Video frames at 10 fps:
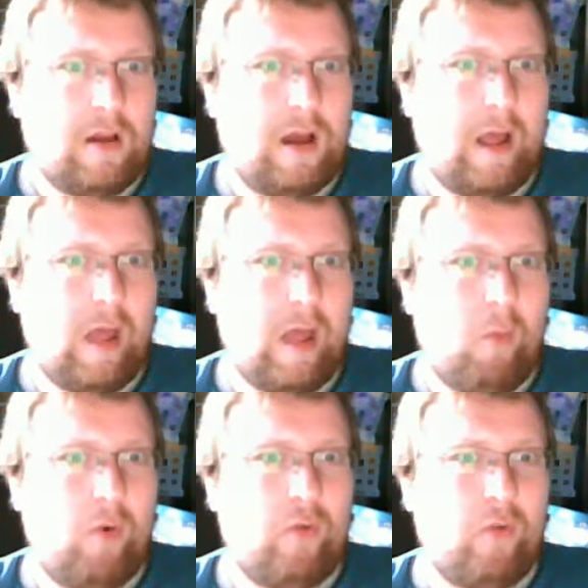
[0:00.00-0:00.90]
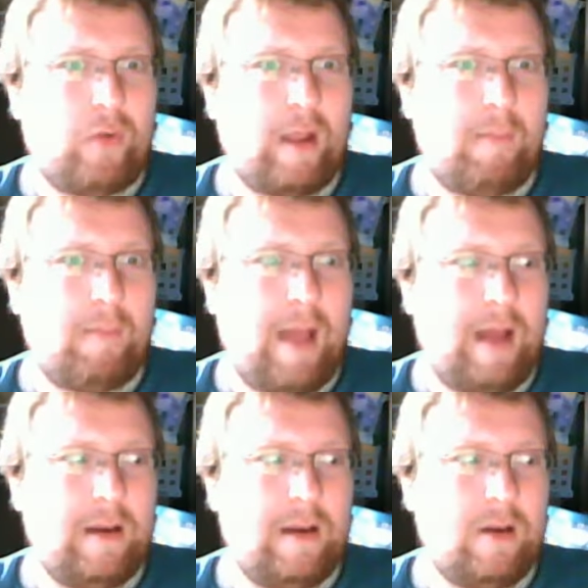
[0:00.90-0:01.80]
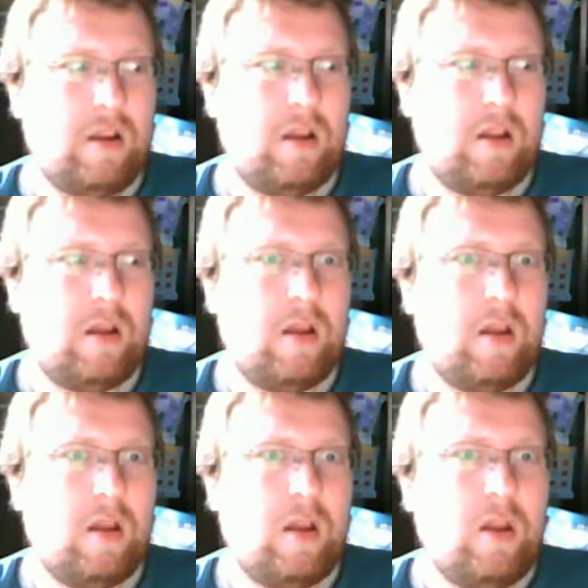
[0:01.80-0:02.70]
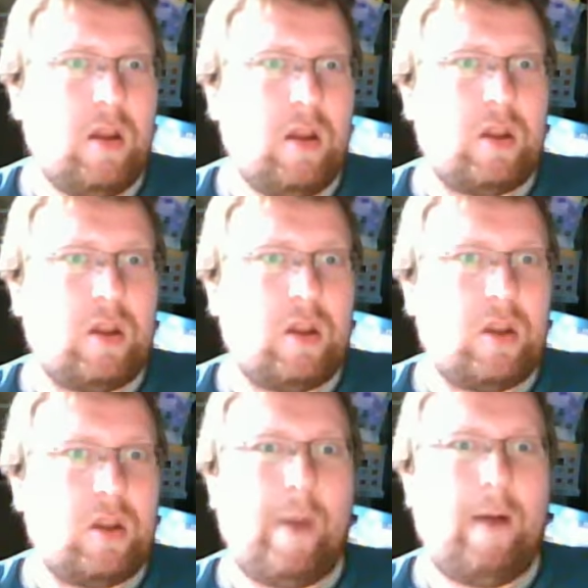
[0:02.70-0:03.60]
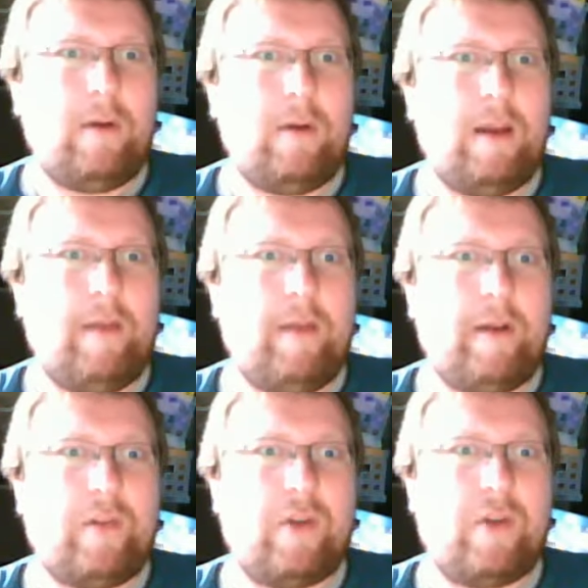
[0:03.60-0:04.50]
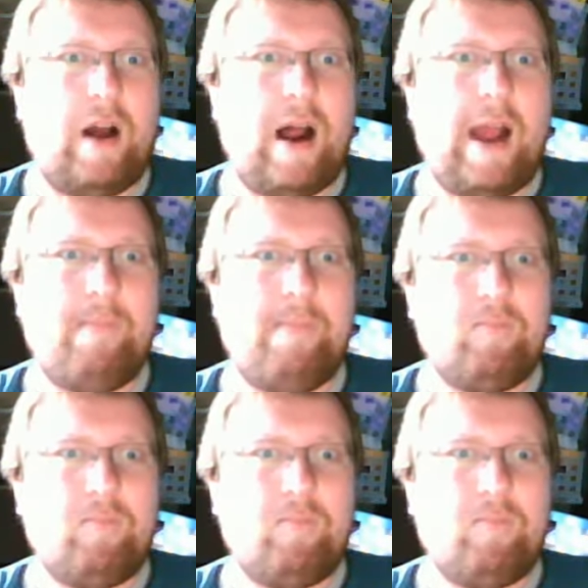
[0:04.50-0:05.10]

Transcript: I will recommend you go out and give it a try.